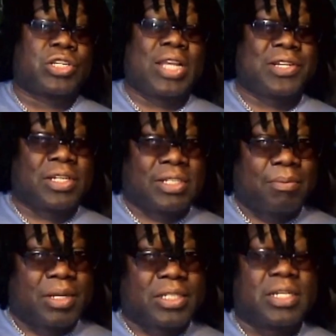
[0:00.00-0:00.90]
Church has a
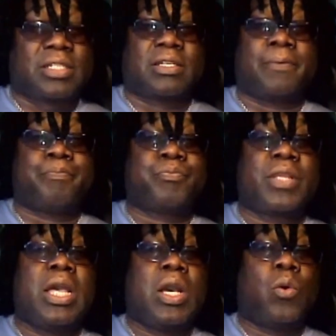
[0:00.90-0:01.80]
similar system
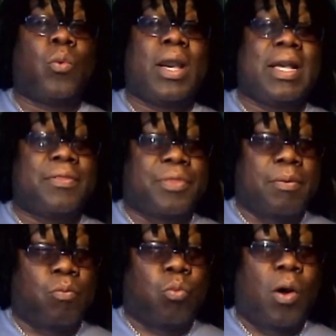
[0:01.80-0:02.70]
where
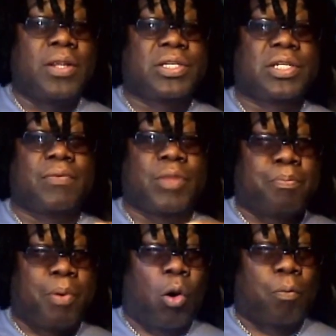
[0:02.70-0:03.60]
once
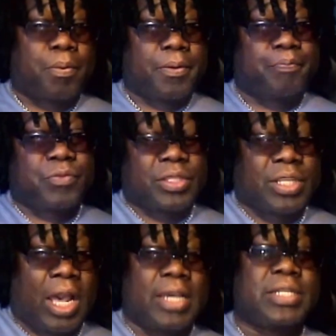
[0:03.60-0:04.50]
the Pope
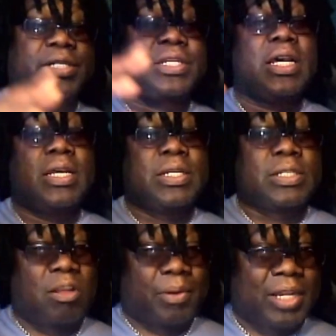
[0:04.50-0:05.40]
dies,
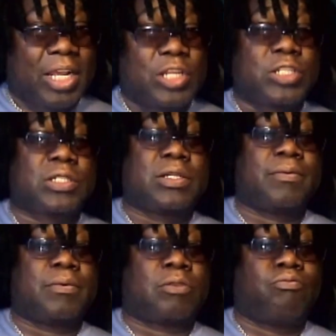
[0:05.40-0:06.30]
someone
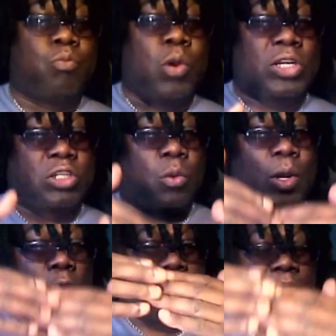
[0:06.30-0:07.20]
else works
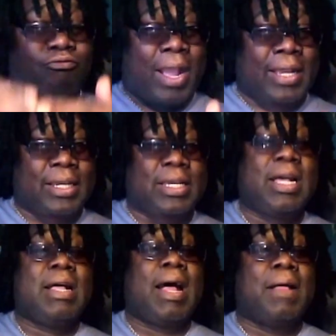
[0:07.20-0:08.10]
their way up the
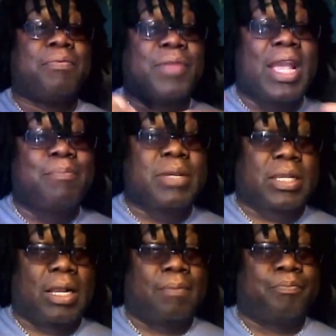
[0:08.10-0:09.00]
rank and they
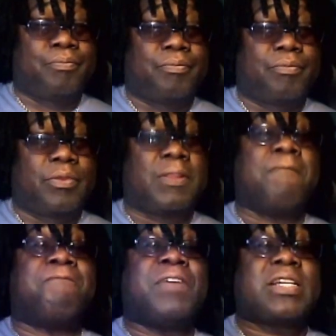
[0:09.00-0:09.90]
become
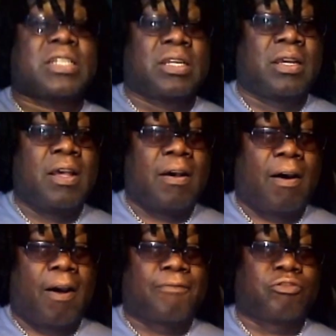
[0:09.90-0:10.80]
the victor
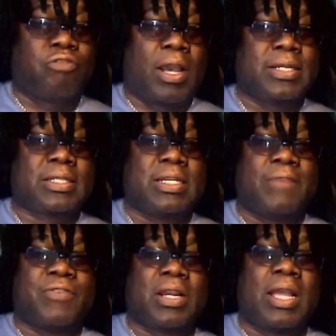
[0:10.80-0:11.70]
of Christ,
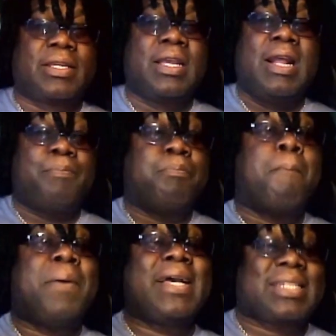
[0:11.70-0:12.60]
if you like,
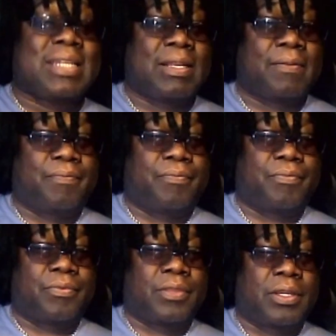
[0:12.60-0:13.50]
better
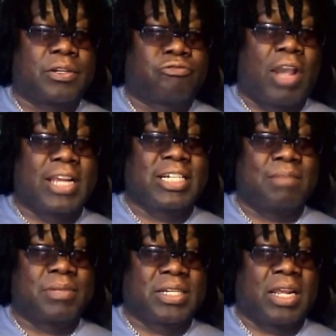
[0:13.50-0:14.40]
than
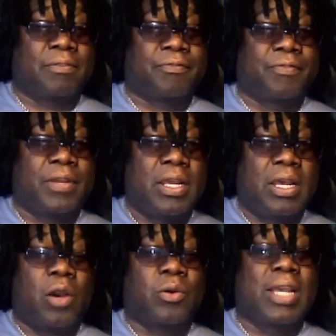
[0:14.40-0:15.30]
Christ himself.
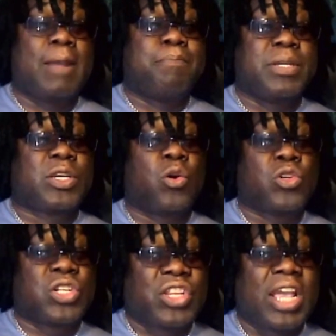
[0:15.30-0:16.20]
Okay,
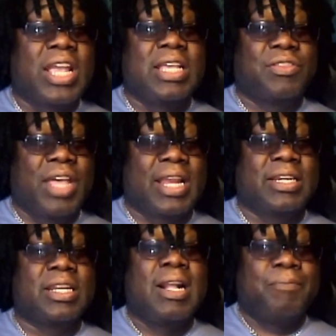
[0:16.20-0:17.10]
because they
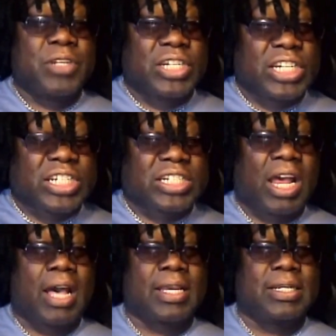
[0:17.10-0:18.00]
then
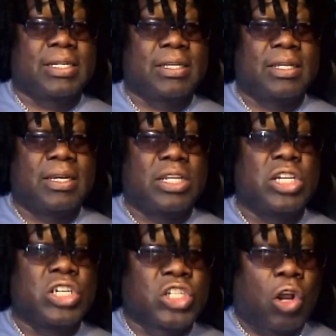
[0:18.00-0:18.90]
decide
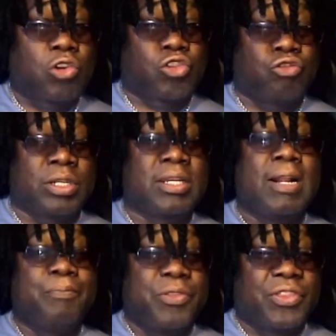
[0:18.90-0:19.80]
doctrine.
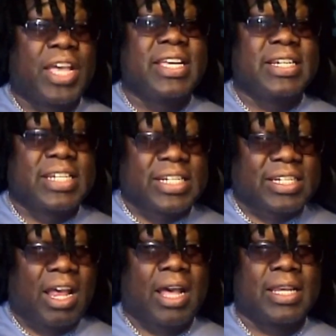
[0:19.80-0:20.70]
They
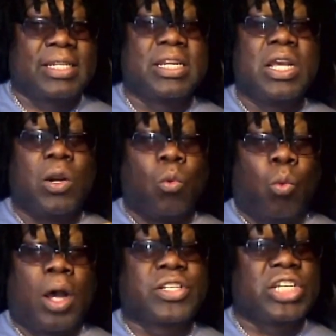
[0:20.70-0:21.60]
decide
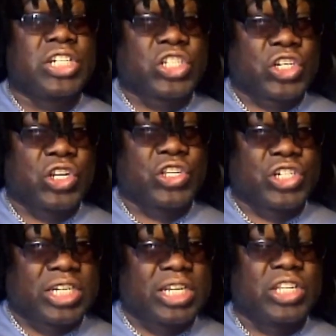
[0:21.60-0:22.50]
what is
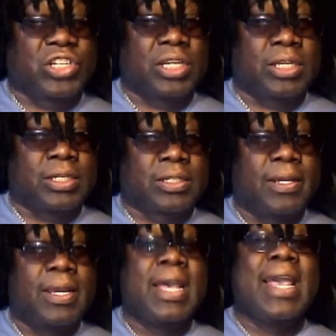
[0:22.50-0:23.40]
church
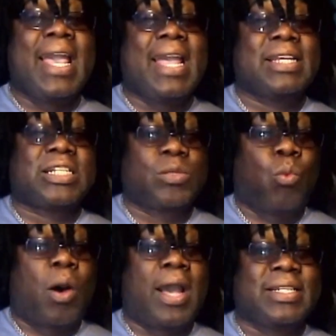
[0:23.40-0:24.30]
teachings.
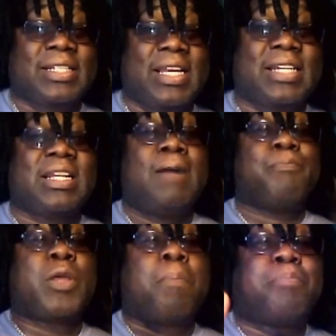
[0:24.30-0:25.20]
Hence why it says
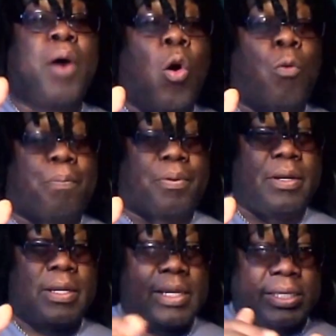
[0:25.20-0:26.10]
the Pope
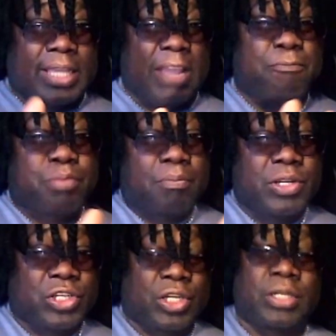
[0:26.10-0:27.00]
gave
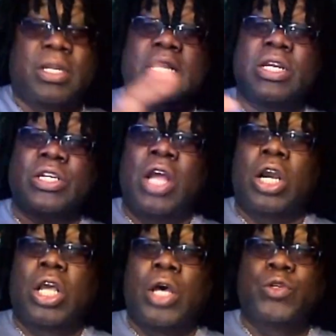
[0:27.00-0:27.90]
permission,
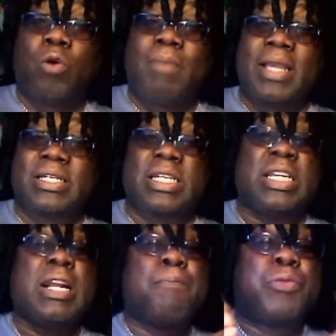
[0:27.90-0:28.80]
not God
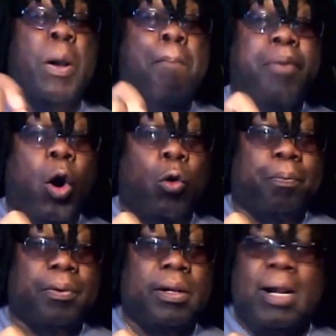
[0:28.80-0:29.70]
Almighty, the Pope.